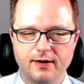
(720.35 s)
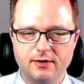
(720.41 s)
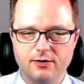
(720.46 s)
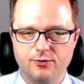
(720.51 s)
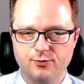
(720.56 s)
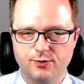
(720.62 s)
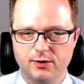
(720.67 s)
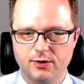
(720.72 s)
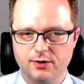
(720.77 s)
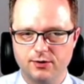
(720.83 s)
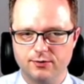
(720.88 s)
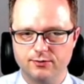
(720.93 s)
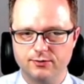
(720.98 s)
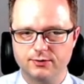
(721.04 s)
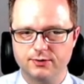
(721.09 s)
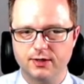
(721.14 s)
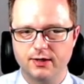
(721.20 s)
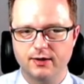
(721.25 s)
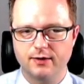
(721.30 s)
you would
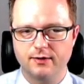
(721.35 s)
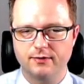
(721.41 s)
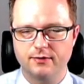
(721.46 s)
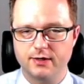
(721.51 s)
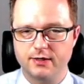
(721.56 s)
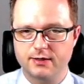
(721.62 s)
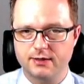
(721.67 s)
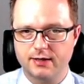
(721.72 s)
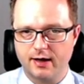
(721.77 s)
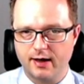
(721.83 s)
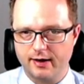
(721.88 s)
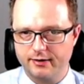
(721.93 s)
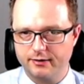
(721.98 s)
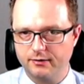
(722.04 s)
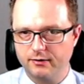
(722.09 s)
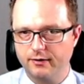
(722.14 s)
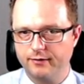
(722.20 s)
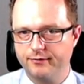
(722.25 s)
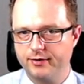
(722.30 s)
use the
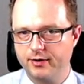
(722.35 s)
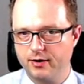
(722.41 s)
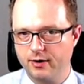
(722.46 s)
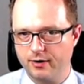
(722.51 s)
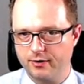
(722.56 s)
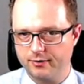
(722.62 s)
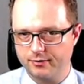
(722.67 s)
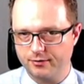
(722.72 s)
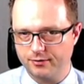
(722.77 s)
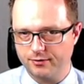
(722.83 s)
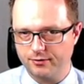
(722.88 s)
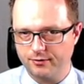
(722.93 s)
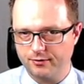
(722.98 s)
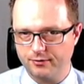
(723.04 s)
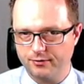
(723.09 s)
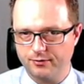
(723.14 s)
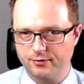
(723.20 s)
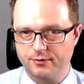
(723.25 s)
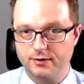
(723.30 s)
title of the article
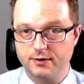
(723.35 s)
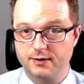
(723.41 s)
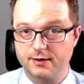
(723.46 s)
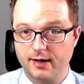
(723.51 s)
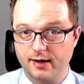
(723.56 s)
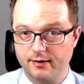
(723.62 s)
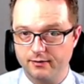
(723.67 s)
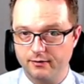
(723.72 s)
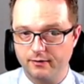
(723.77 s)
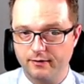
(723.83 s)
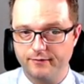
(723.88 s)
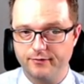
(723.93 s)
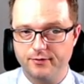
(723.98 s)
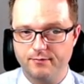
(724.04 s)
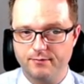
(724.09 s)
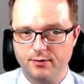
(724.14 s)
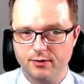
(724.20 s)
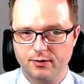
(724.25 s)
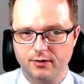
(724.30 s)
or the title of the
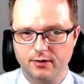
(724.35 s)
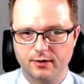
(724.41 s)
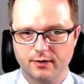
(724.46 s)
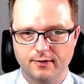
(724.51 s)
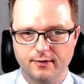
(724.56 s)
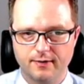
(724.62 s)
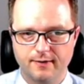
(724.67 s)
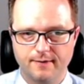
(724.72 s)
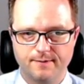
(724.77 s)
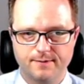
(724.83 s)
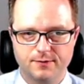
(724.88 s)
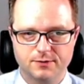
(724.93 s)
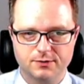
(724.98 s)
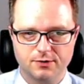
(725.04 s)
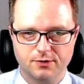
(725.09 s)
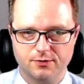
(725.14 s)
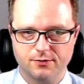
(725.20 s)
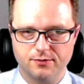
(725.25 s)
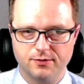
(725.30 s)
book.
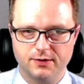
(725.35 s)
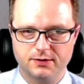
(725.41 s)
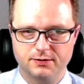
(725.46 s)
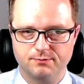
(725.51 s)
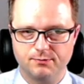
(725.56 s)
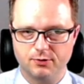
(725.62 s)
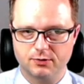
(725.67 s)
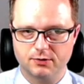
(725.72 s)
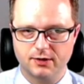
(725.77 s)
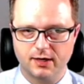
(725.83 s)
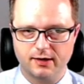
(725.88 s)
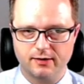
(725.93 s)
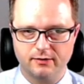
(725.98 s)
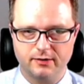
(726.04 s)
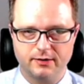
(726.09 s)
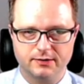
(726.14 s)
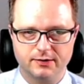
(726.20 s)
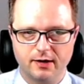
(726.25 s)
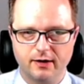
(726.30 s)
So this book title
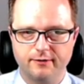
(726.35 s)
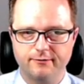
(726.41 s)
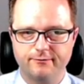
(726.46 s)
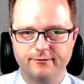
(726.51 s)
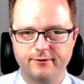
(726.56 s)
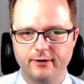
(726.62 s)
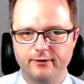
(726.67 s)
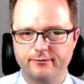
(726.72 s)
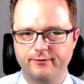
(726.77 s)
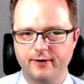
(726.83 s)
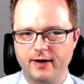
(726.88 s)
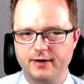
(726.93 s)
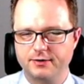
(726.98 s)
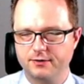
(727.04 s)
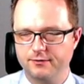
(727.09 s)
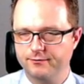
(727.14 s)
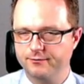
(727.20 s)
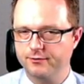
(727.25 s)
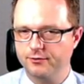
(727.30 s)
is Unfair
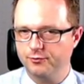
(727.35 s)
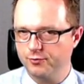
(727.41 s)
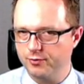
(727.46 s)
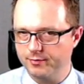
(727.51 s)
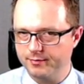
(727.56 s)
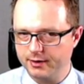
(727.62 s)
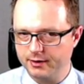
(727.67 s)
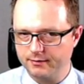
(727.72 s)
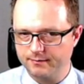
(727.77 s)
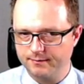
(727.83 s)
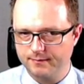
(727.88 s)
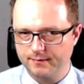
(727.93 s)
Fashion for Women.